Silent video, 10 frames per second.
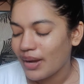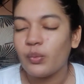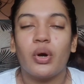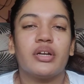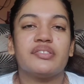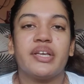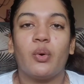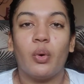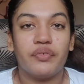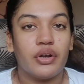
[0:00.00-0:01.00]
I want to say
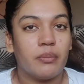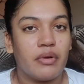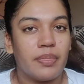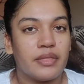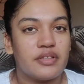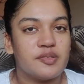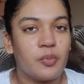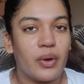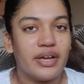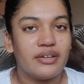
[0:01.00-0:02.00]
over a month at this
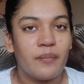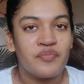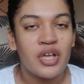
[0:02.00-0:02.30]
point.